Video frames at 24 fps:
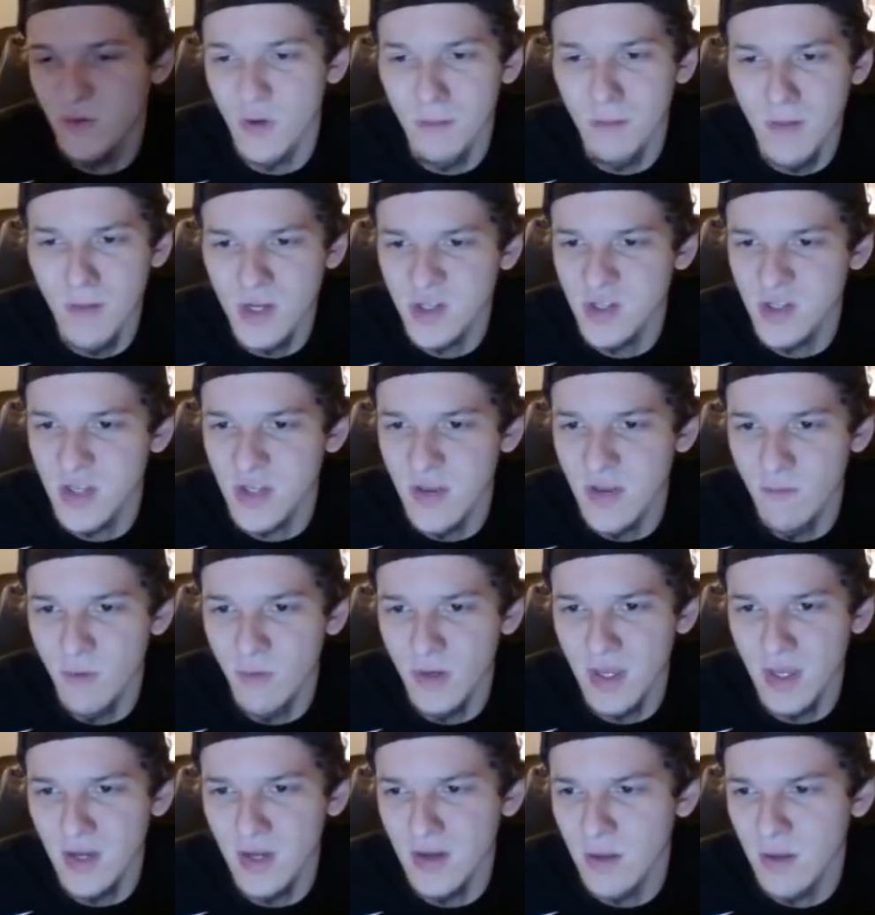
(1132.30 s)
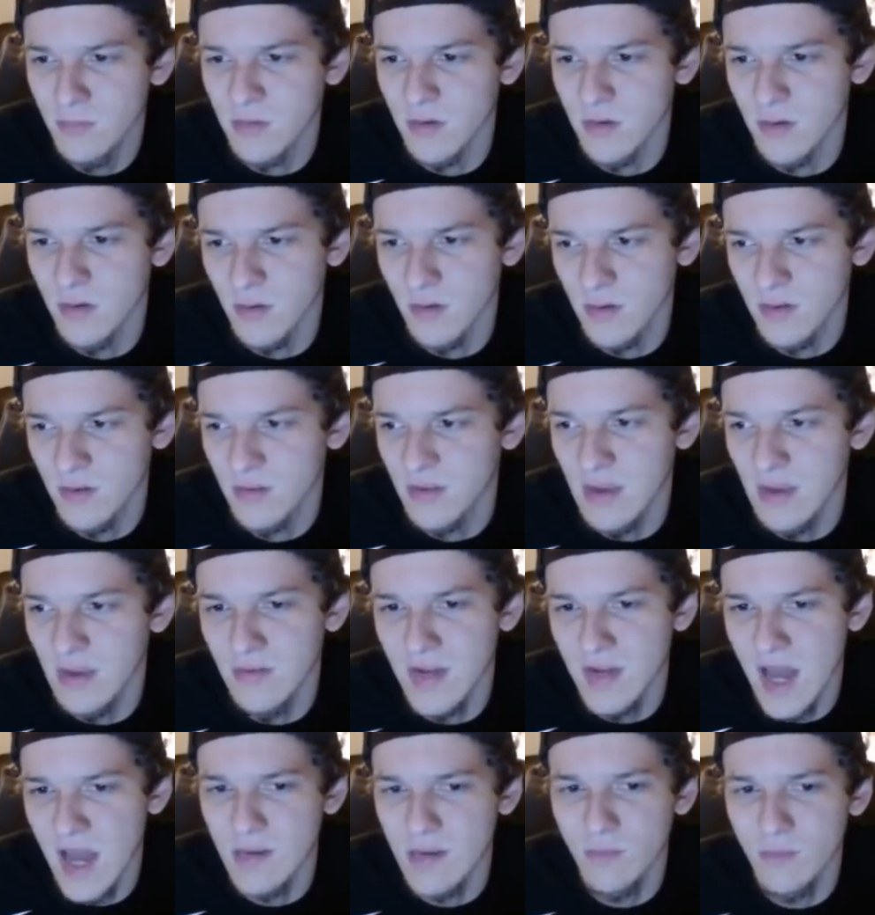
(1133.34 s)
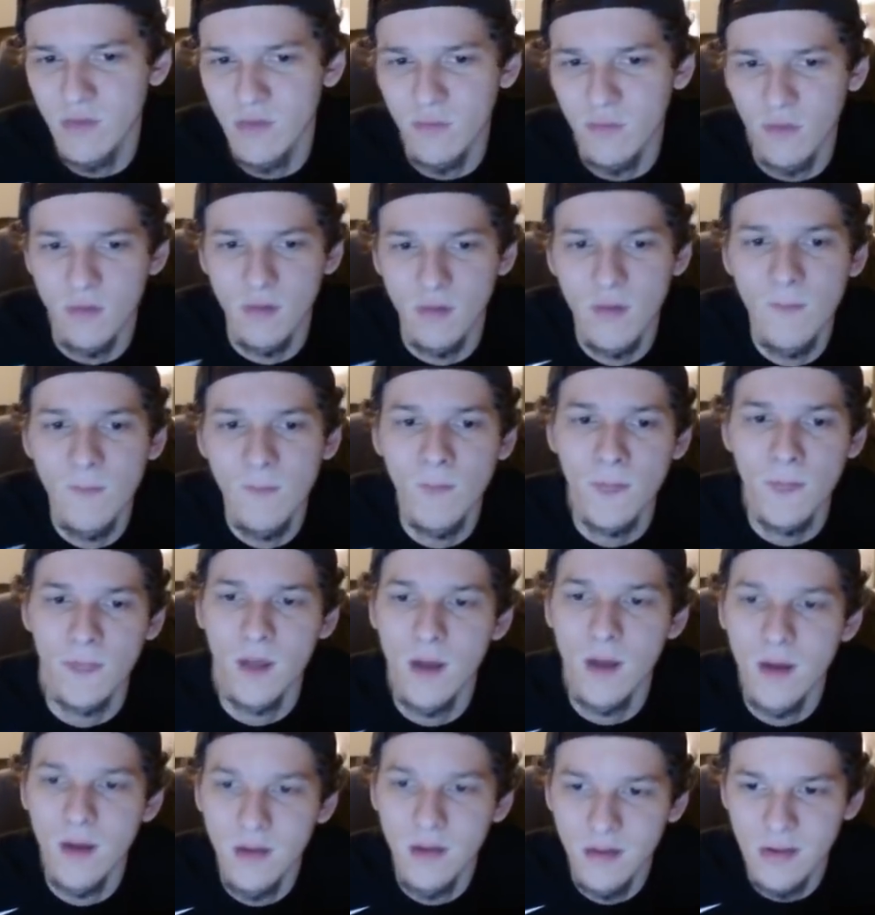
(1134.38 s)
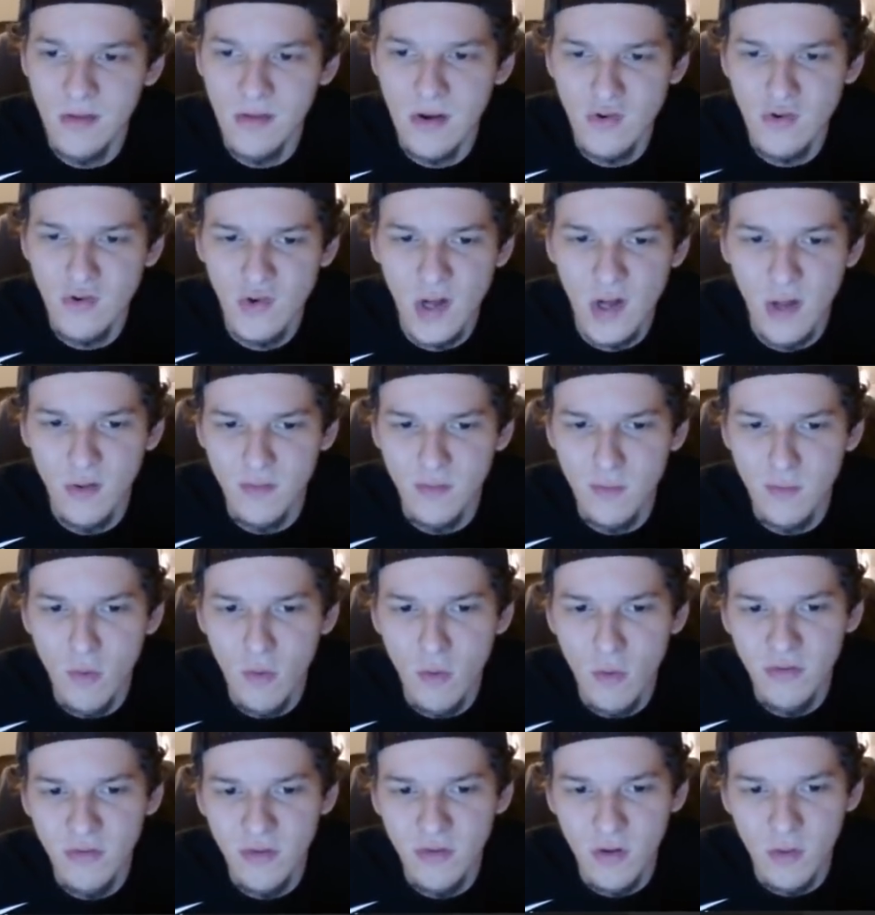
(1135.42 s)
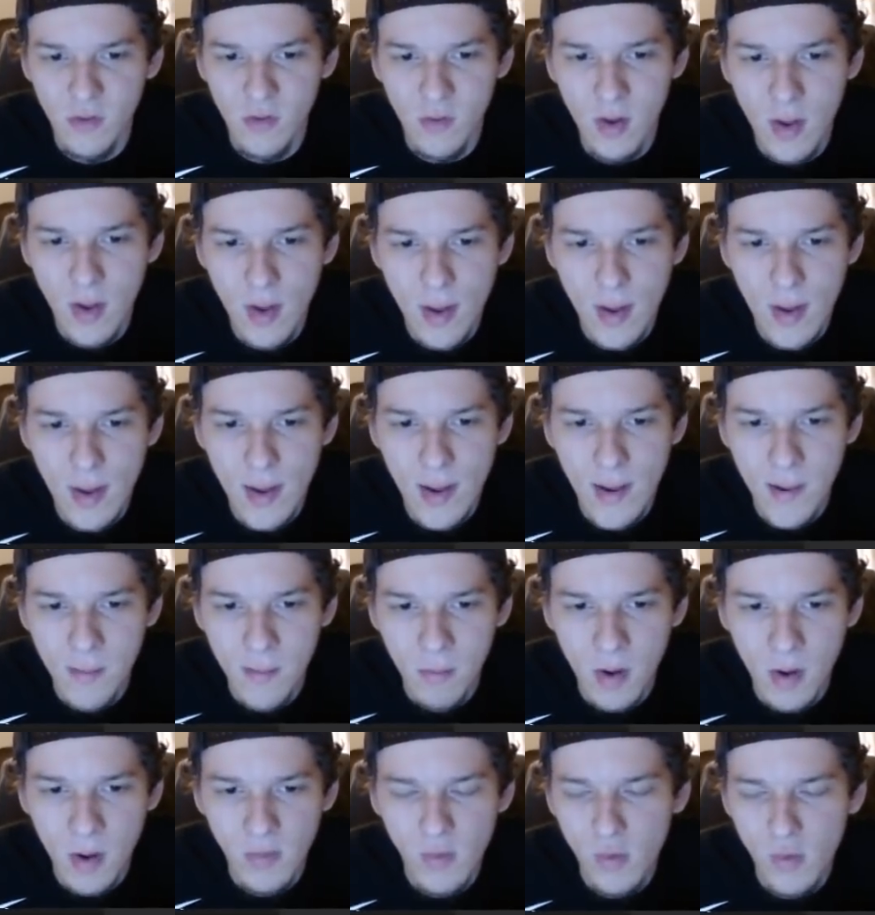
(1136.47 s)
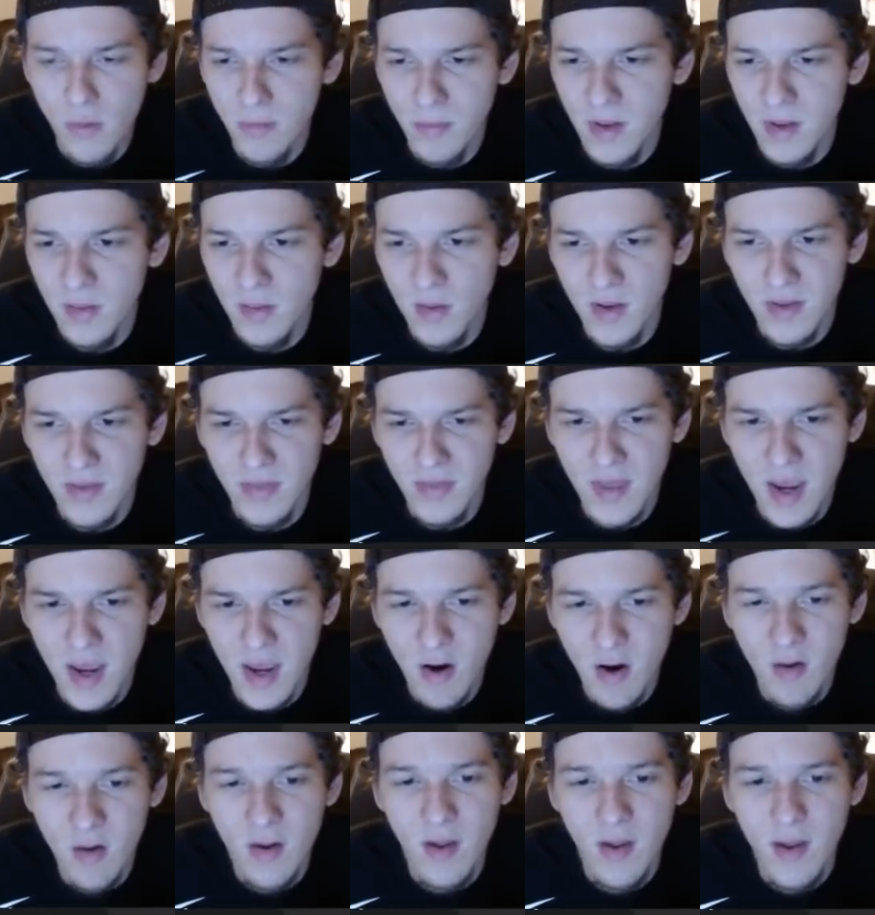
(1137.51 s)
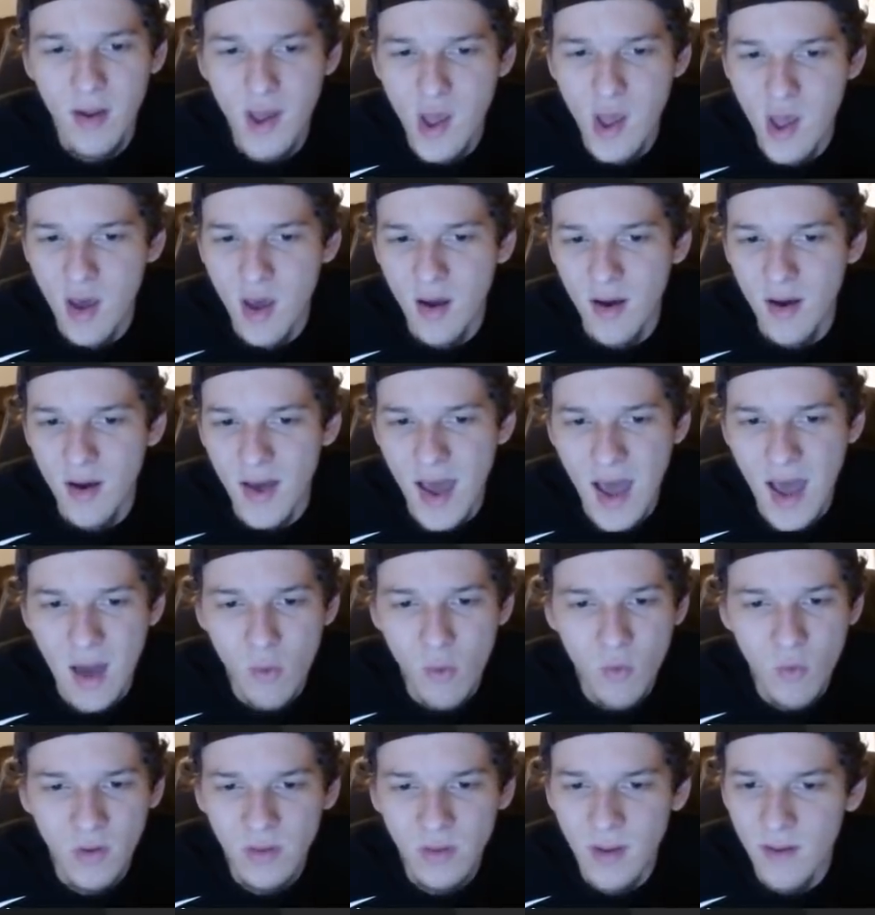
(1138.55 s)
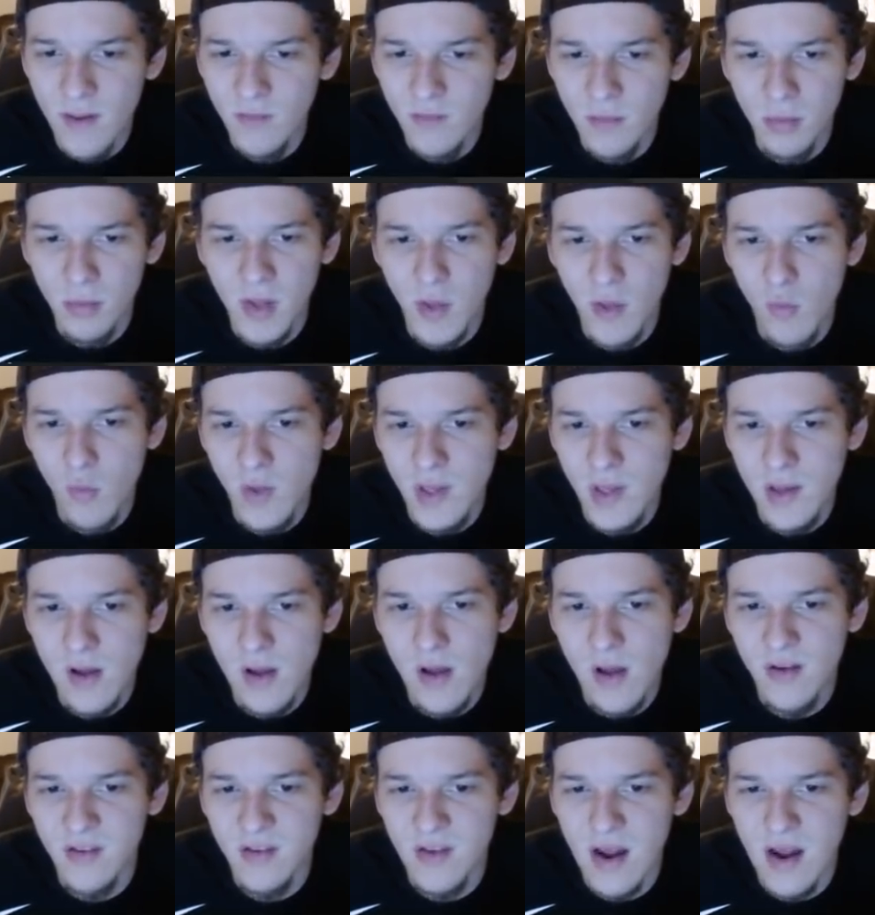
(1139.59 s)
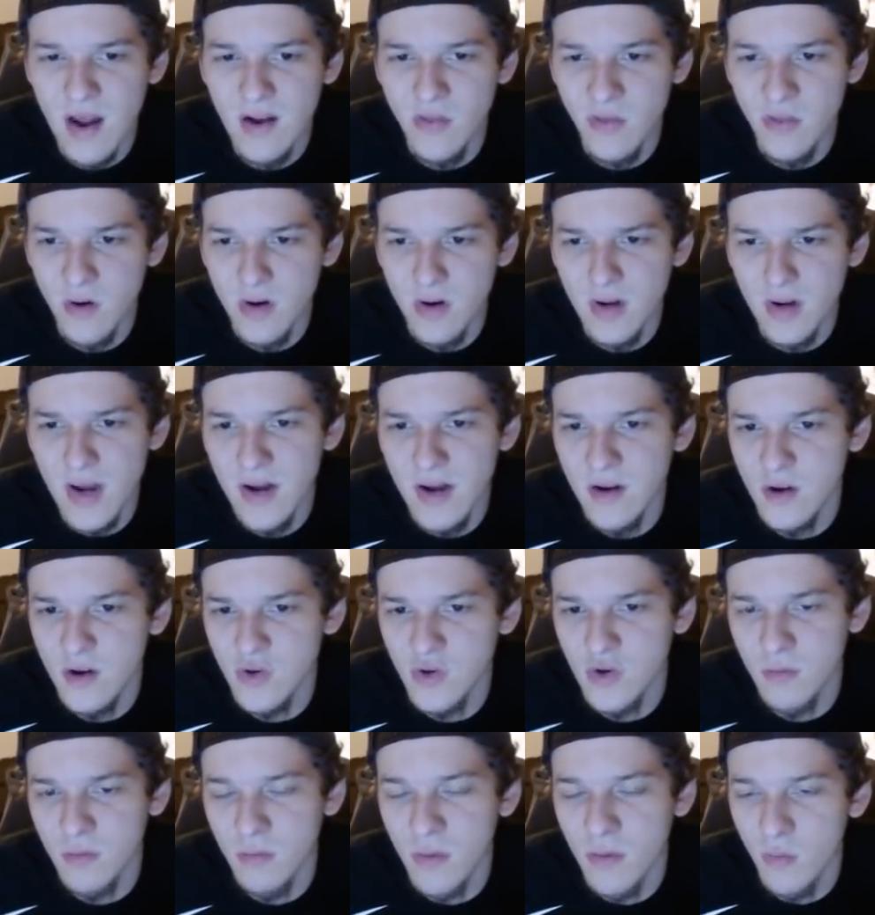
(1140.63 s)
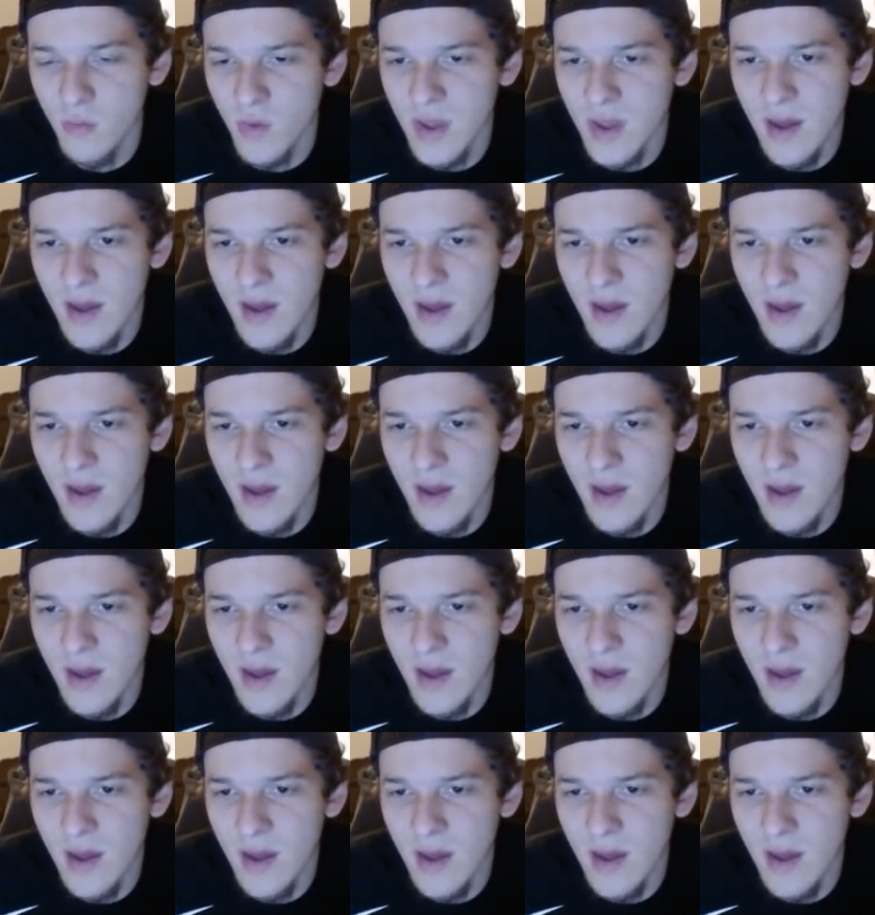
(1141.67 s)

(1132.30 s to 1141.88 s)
much safer getting up to Steven Adams for $600 more. So probably won't be looking there. I would love to play Willie Cauley-Stein at 3,900, but we